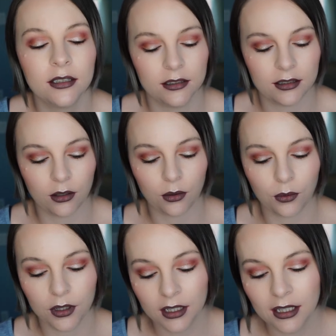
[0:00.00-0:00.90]

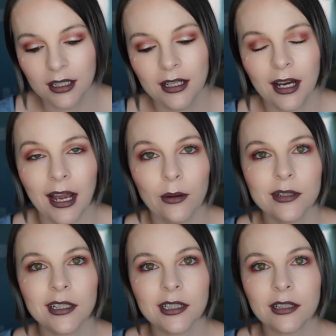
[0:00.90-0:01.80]
So I
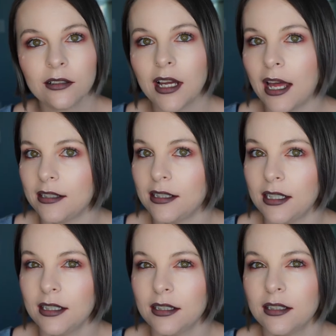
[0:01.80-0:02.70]
was a little
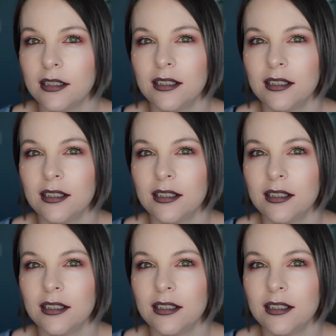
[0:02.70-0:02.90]
hesitant